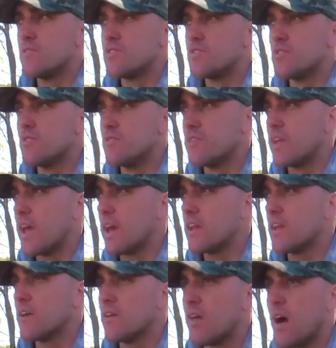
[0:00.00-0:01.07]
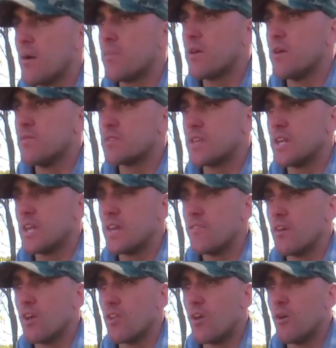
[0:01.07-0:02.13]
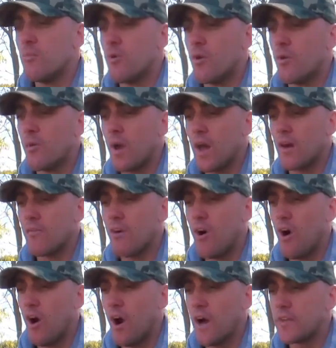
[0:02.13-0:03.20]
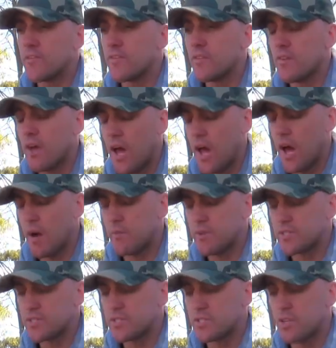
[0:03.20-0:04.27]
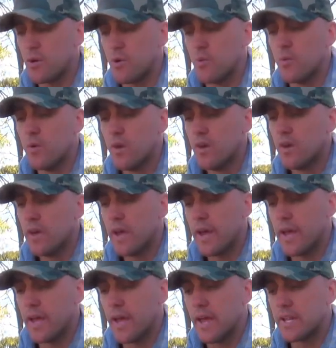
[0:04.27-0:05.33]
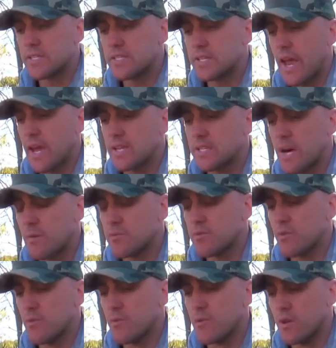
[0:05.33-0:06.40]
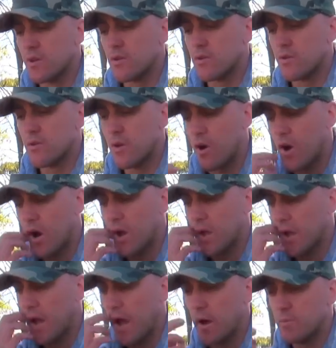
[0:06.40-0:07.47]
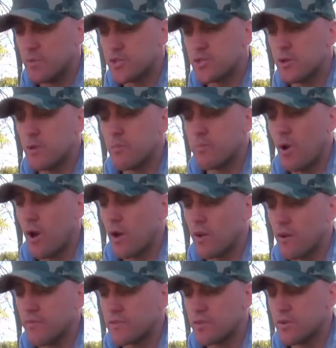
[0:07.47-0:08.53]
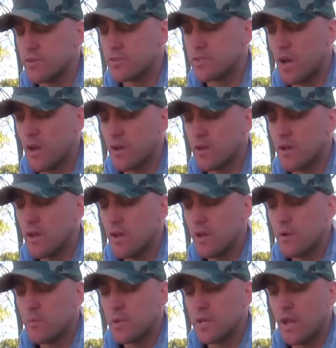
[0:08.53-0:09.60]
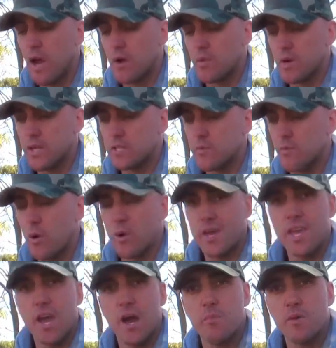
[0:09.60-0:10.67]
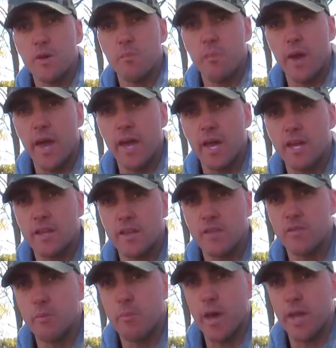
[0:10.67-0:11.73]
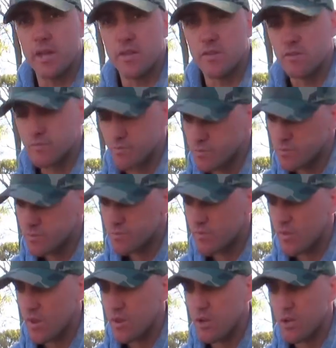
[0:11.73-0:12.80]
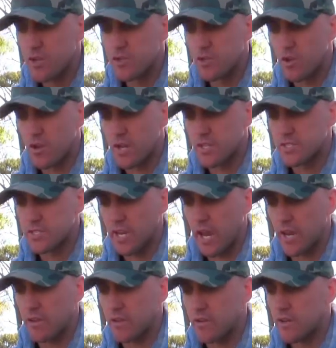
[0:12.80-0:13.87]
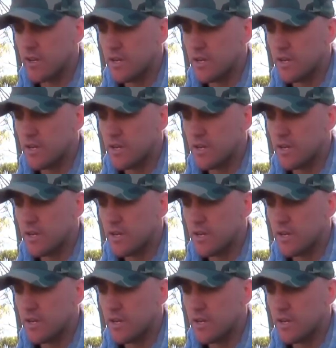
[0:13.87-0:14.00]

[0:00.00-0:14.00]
shooting downhill, uphill. It's going to give you a lot more array of height, but still it stacks up to a really good height to shoot prone off too. So be no reason why you can't put your bag underneath the back and use it like a standard